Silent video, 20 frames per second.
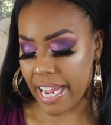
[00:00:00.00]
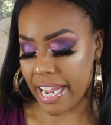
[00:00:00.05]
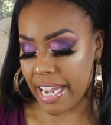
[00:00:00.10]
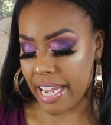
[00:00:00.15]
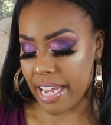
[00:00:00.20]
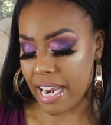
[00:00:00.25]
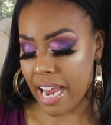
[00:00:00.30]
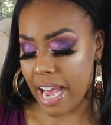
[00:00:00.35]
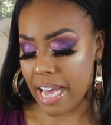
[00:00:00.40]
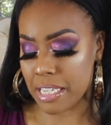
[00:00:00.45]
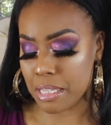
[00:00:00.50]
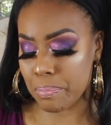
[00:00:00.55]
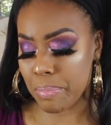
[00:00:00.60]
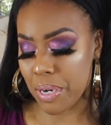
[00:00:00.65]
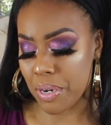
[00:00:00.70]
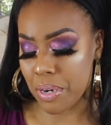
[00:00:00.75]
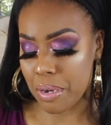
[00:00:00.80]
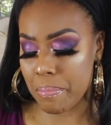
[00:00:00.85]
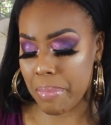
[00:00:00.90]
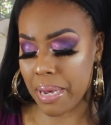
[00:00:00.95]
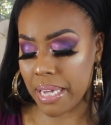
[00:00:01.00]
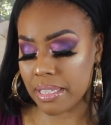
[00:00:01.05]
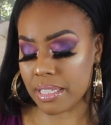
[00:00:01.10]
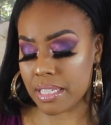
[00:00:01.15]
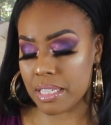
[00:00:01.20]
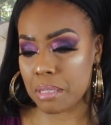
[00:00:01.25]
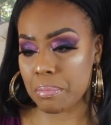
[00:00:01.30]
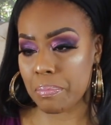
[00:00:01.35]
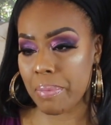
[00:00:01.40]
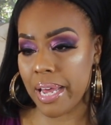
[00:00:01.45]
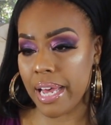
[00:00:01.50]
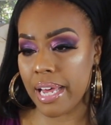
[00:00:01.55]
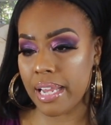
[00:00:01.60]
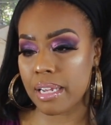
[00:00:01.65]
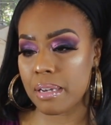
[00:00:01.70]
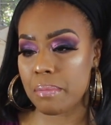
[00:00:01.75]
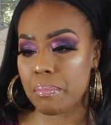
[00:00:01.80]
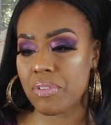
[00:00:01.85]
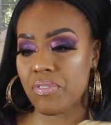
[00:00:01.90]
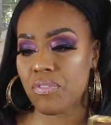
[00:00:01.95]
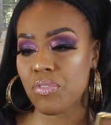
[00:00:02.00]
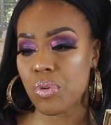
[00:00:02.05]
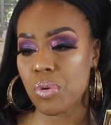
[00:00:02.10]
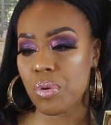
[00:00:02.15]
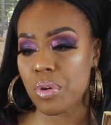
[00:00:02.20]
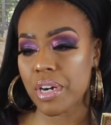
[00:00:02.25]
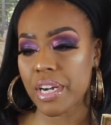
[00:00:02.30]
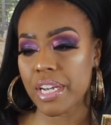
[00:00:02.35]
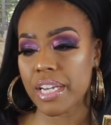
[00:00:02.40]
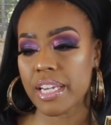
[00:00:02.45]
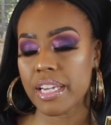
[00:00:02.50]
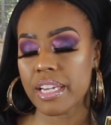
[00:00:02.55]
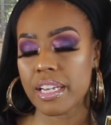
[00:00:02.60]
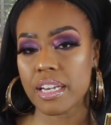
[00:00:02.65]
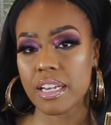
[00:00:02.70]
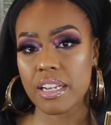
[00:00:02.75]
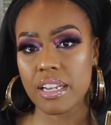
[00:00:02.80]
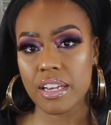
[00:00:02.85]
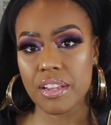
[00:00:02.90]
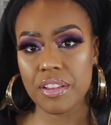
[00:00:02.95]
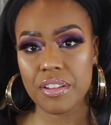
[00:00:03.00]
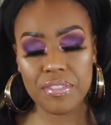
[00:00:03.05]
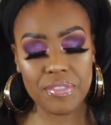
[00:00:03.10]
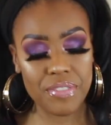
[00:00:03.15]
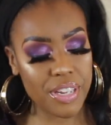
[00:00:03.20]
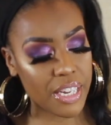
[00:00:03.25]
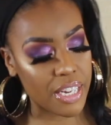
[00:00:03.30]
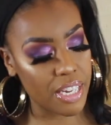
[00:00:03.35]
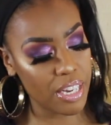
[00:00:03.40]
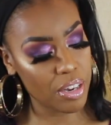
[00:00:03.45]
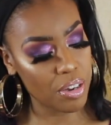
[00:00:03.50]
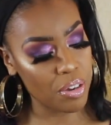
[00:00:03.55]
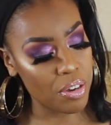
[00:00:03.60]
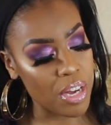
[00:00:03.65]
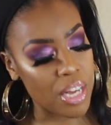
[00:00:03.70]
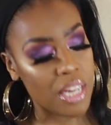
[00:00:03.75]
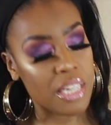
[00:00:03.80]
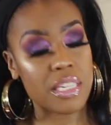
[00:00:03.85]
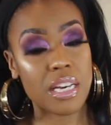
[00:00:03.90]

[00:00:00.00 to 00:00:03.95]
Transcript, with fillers: and I spoke about this palette before in another video